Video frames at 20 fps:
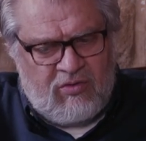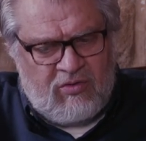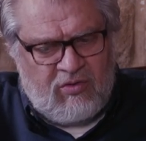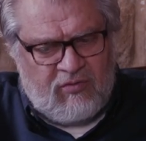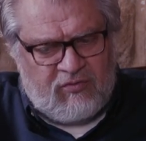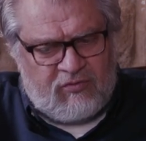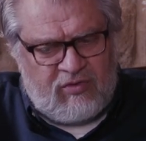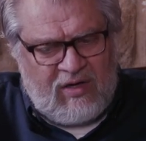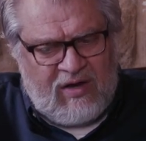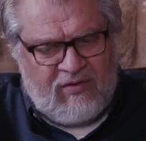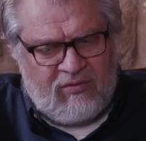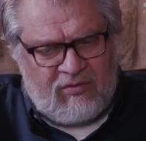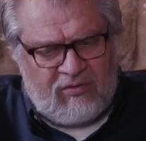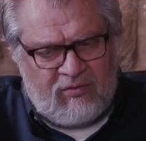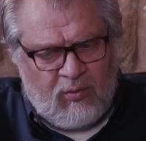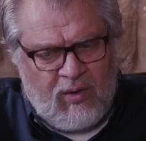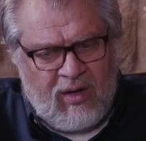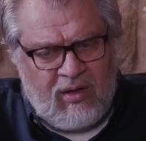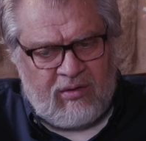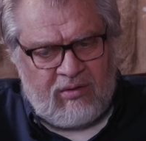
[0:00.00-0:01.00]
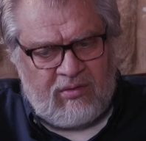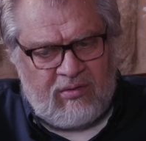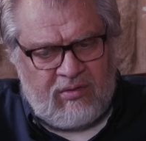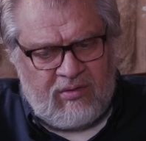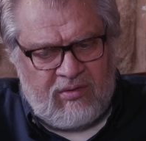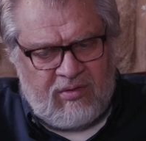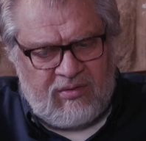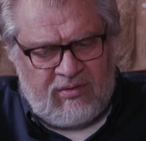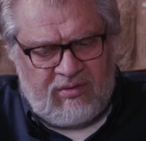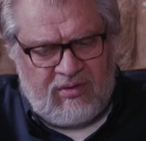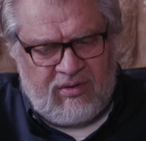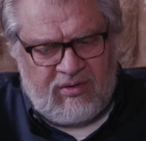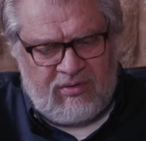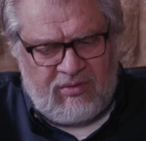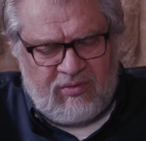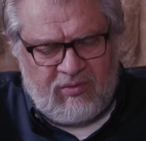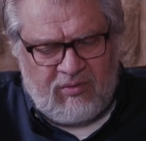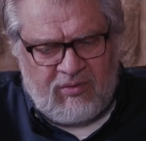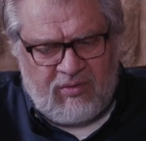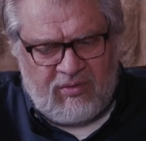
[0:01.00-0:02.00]
You've traveled well
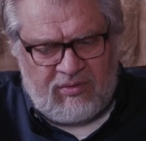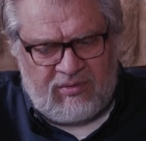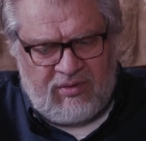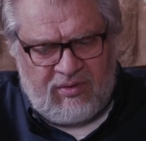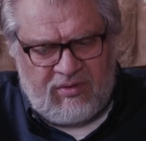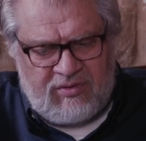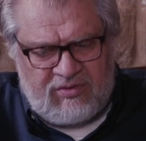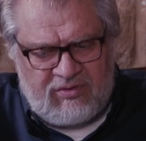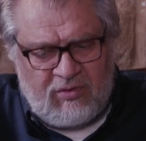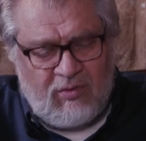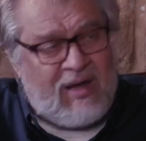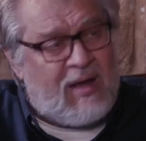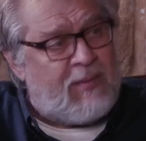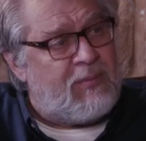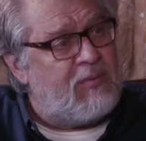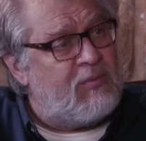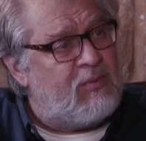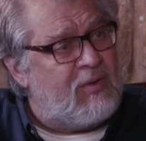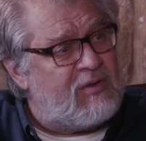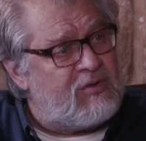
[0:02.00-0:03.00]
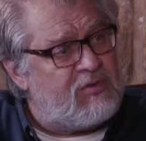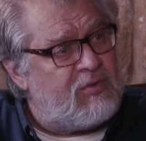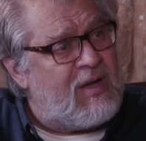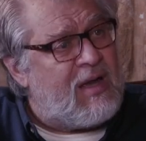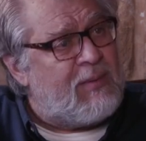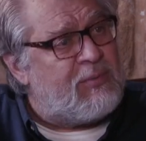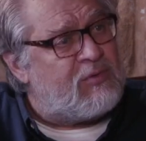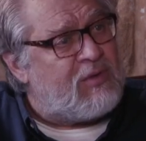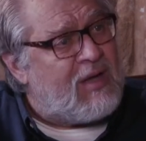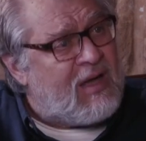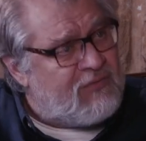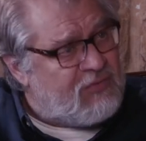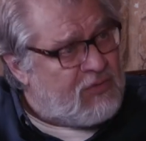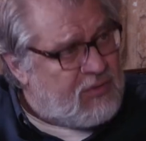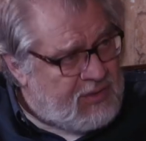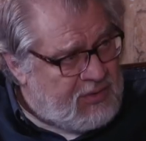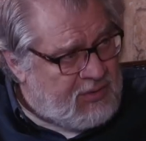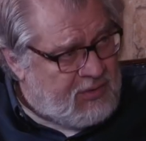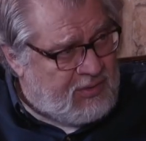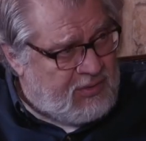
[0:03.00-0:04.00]
in the world, and we're so happy to have you
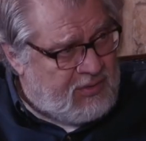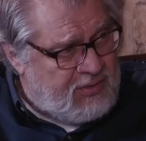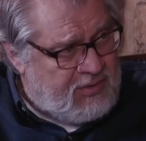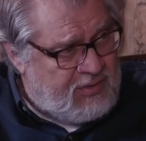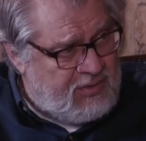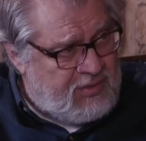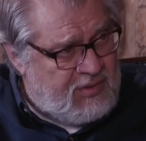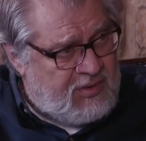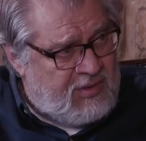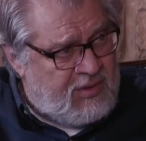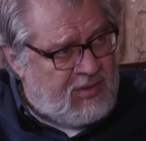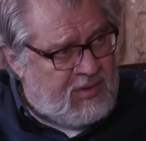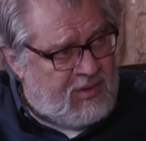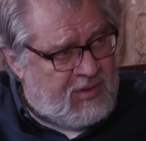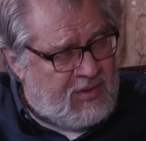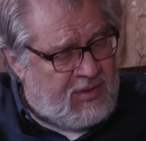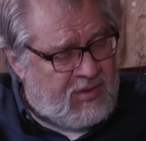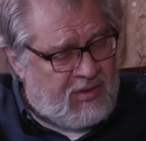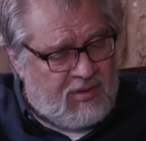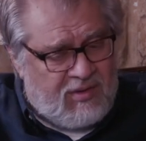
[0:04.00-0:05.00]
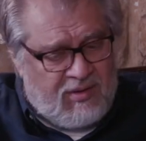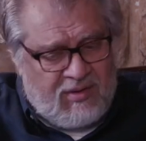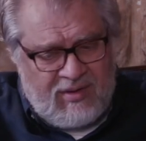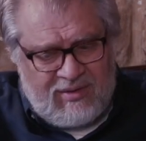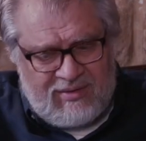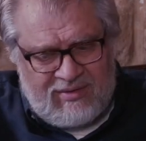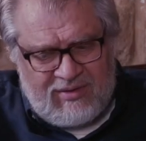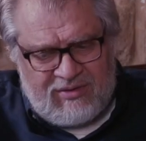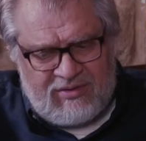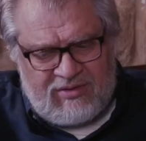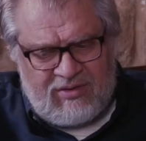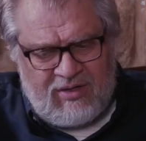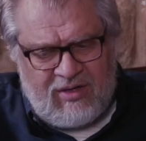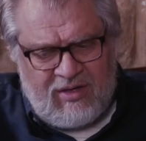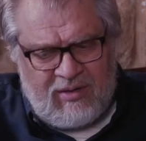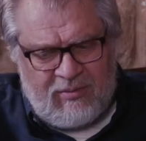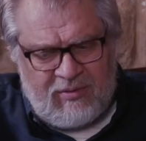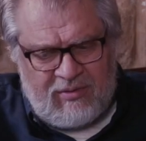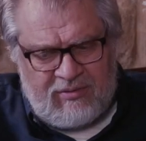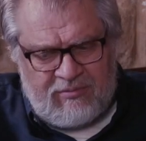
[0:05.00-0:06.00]
here at this
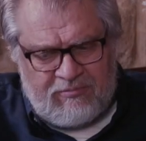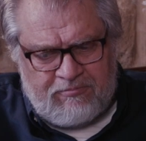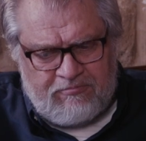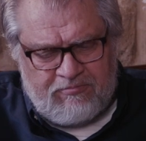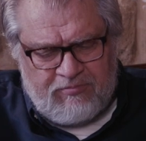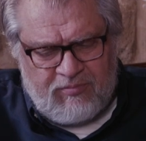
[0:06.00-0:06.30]
time.